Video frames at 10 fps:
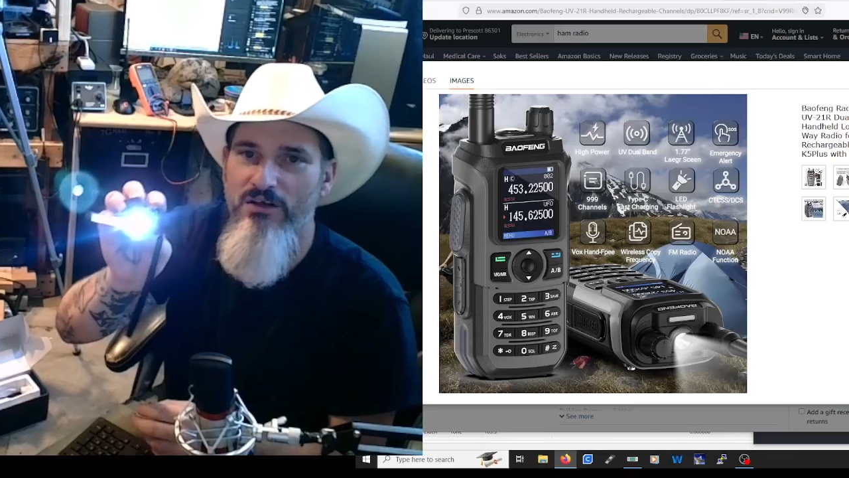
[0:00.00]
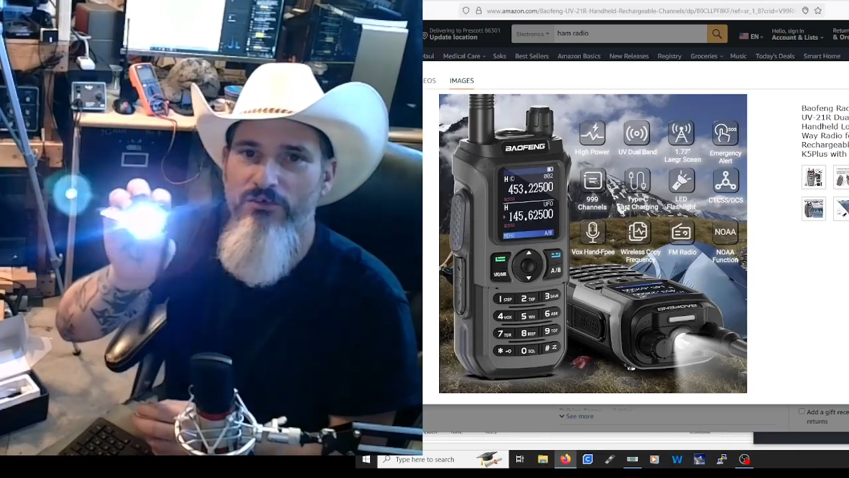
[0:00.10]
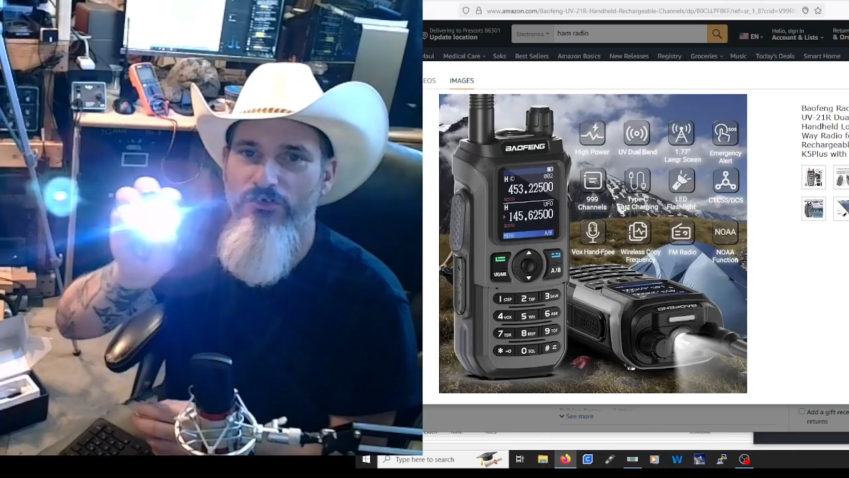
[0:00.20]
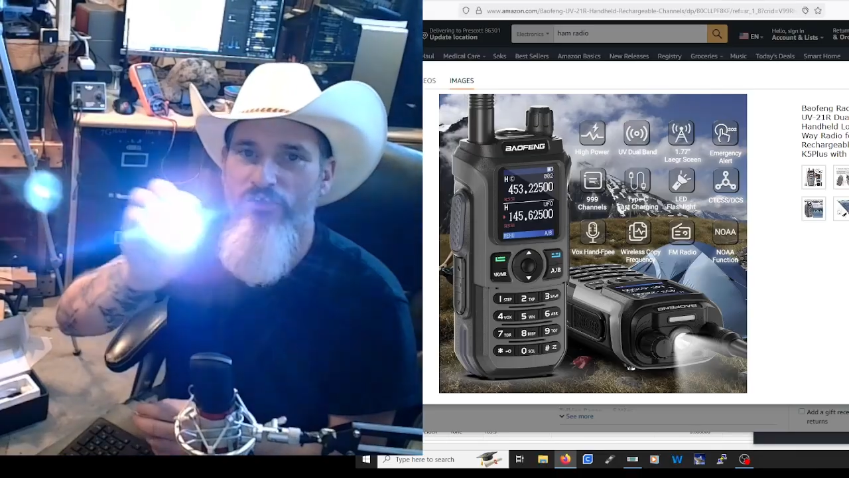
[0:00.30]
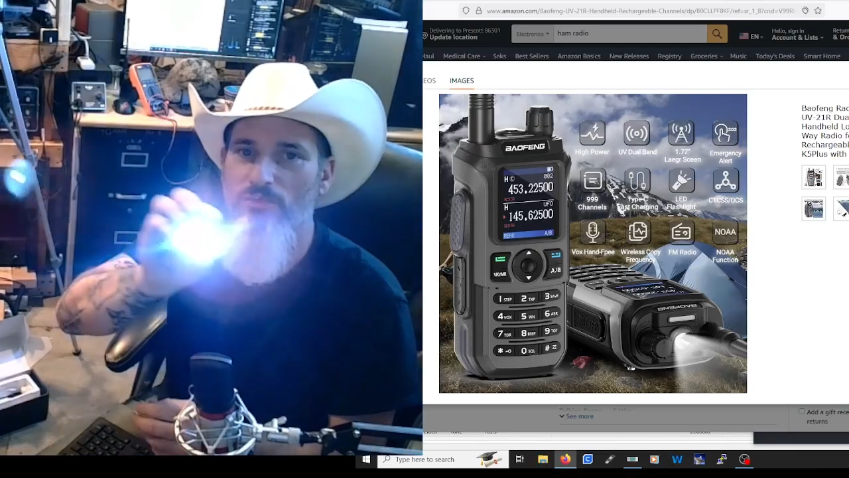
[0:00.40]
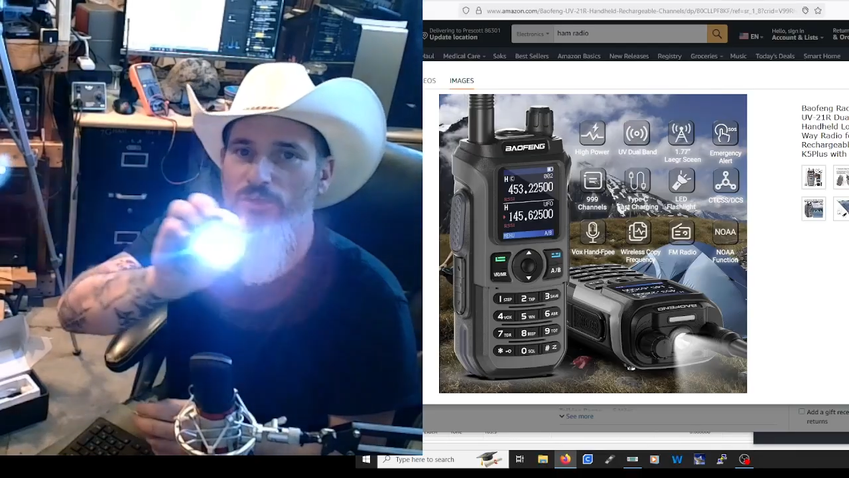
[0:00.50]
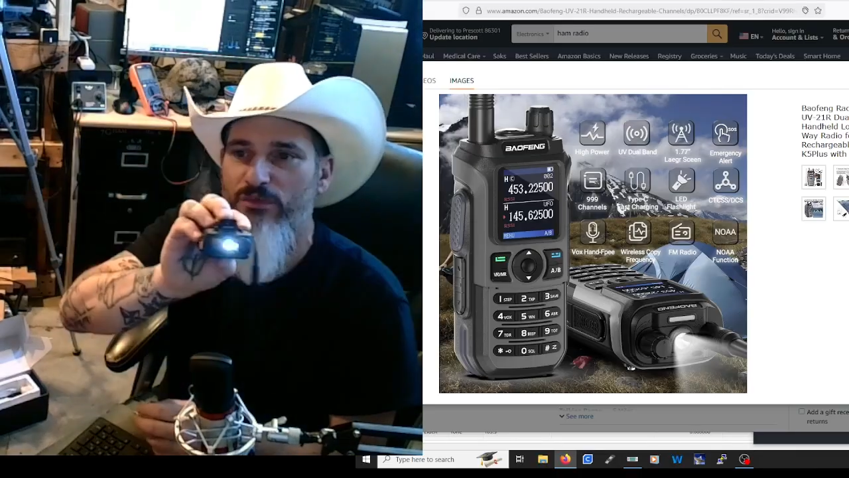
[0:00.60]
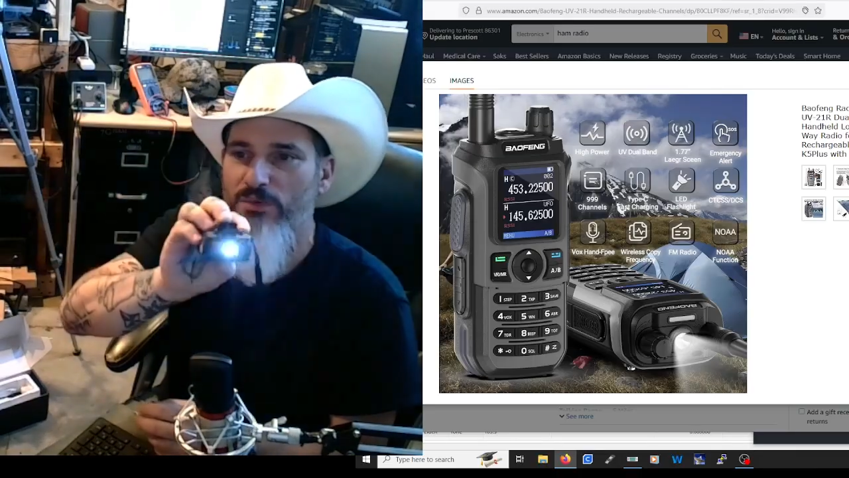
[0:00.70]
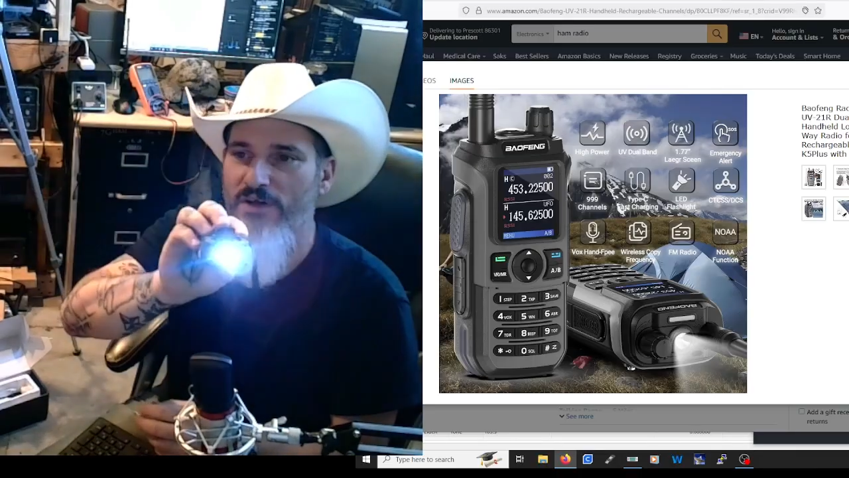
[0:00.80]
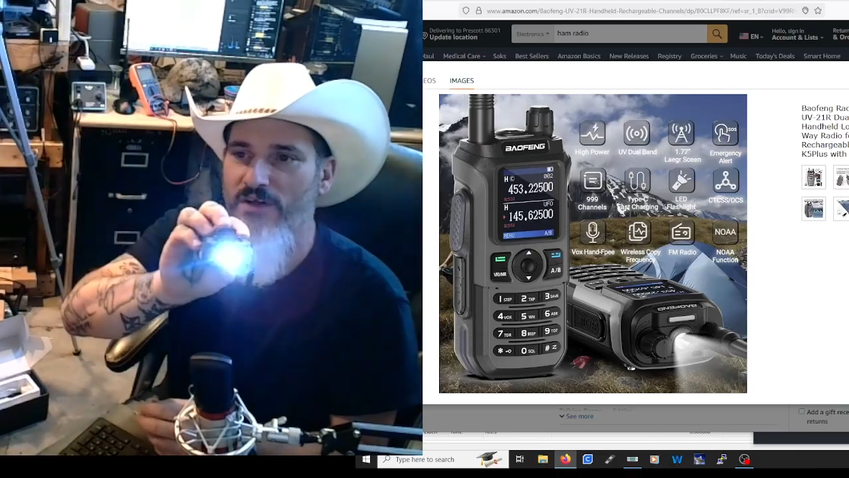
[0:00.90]
still looks
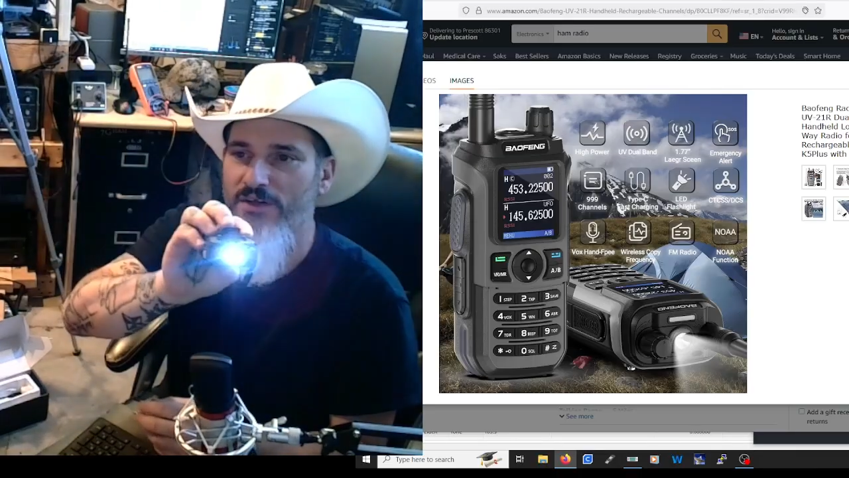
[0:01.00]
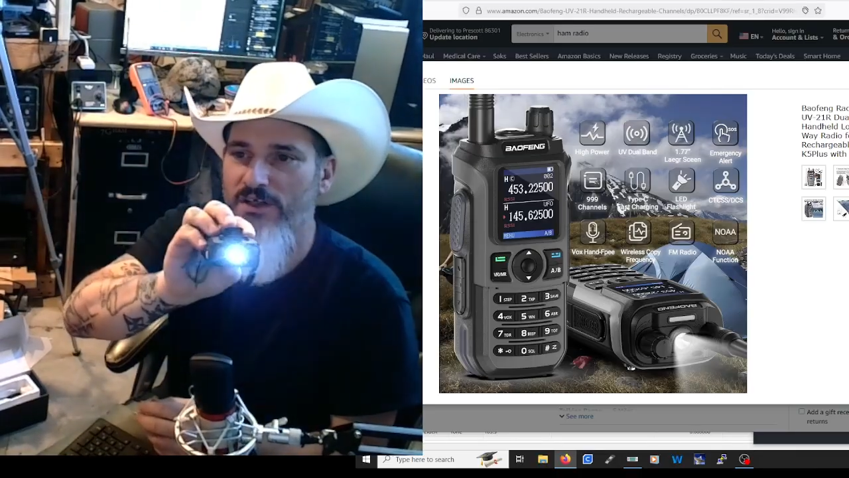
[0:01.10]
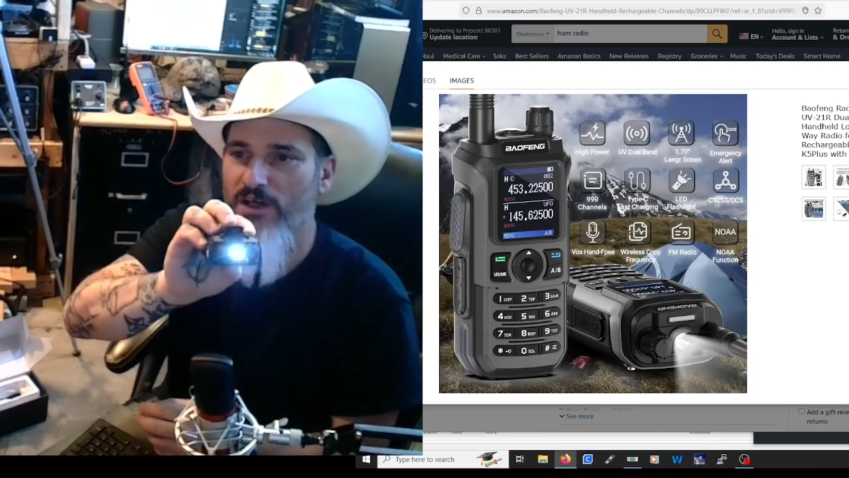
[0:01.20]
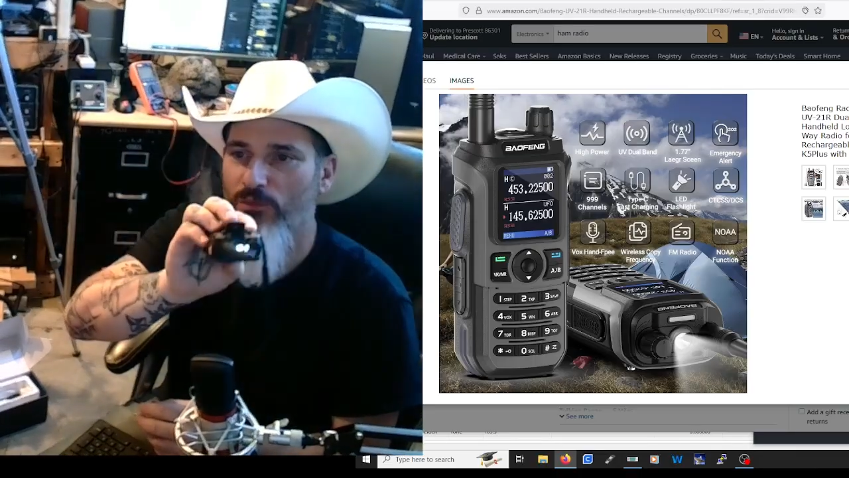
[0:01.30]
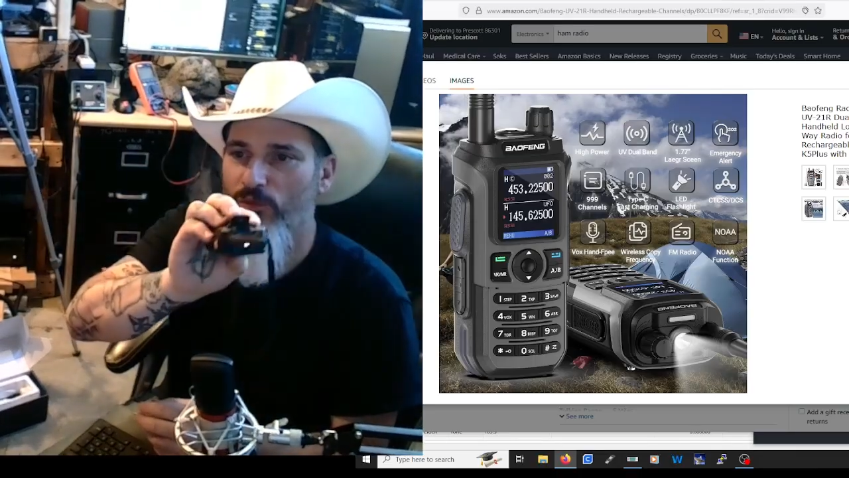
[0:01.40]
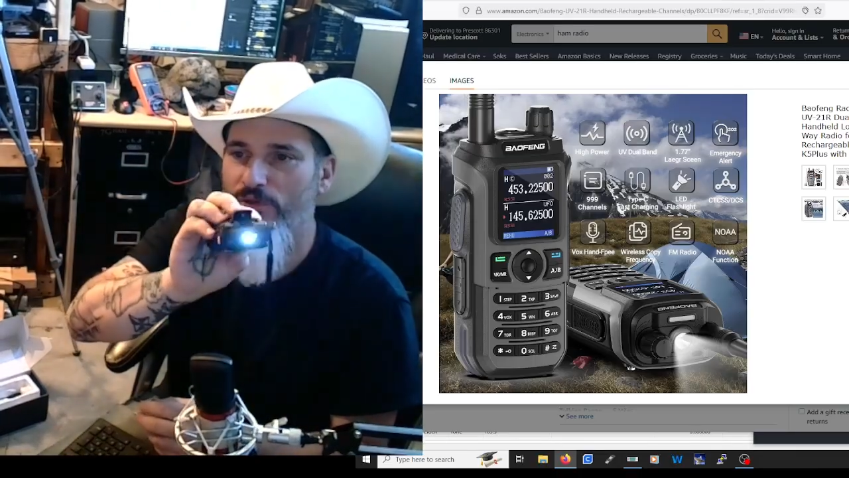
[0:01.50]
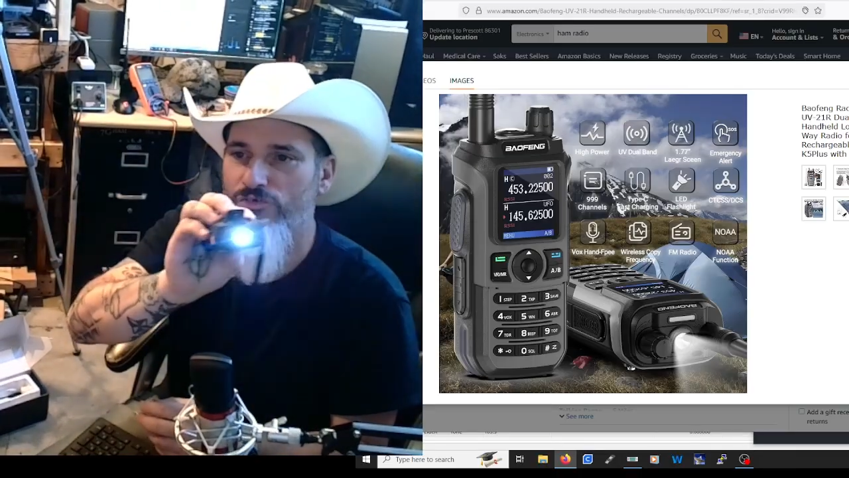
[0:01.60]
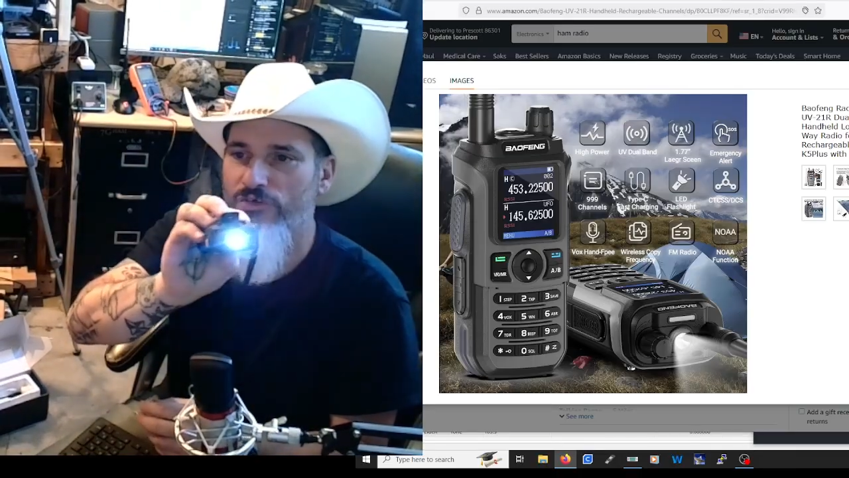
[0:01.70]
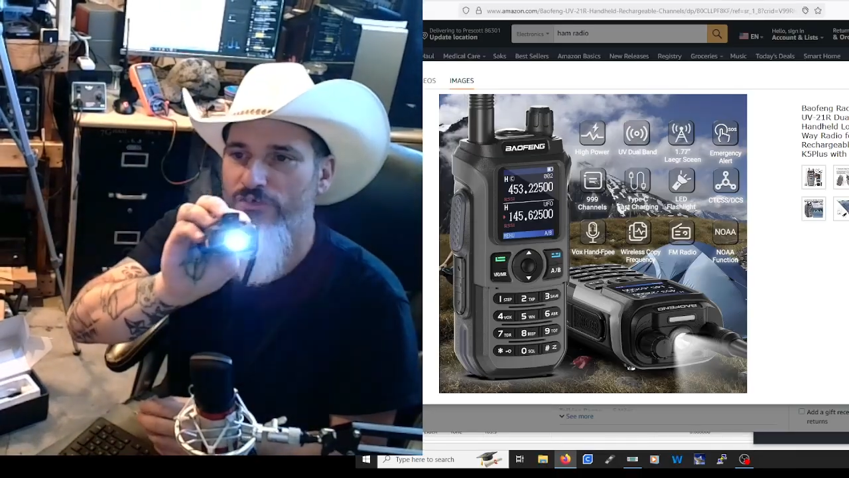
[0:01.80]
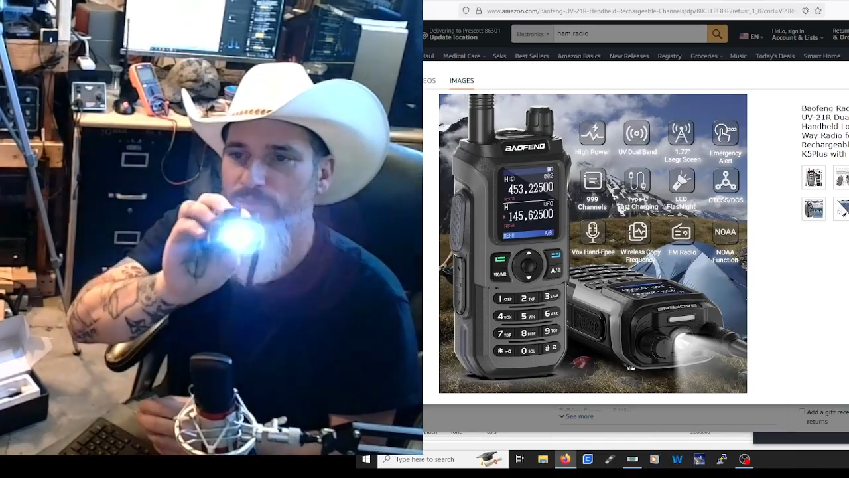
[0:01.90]
bright on the camera, but
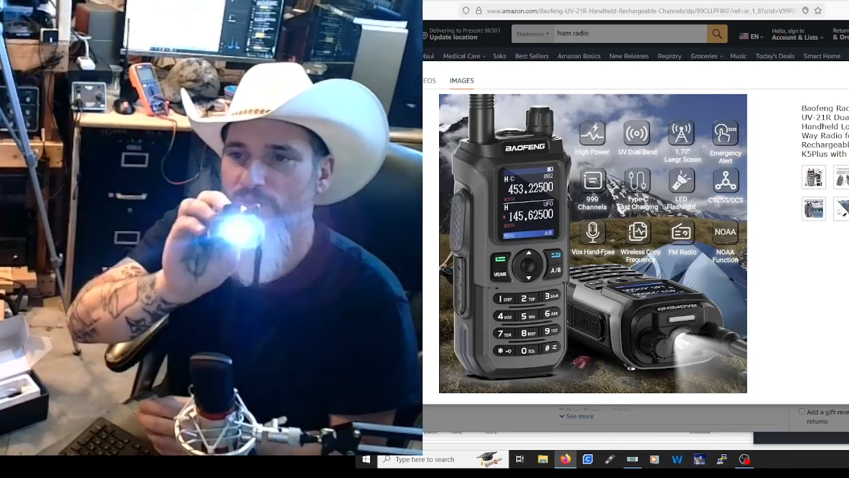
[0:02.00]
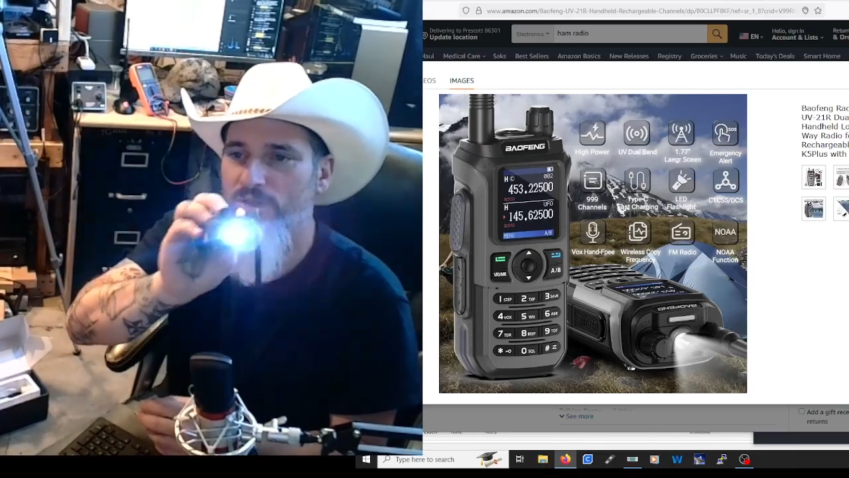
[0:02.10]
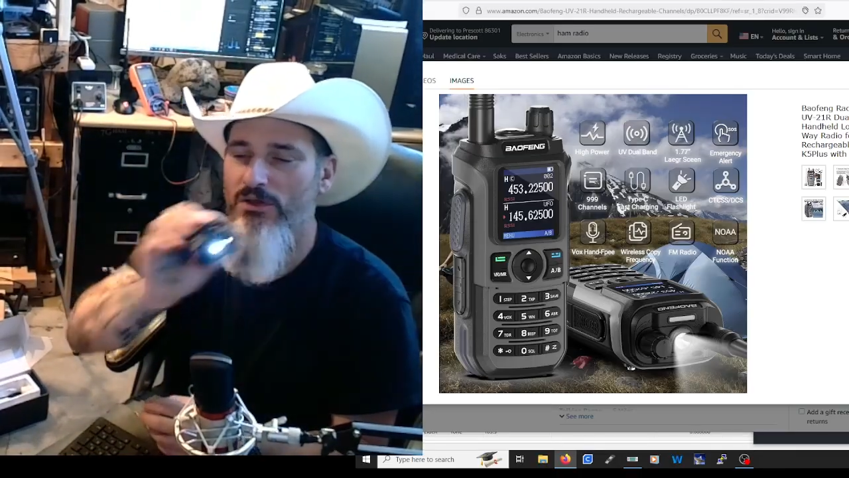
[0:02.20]
trust me,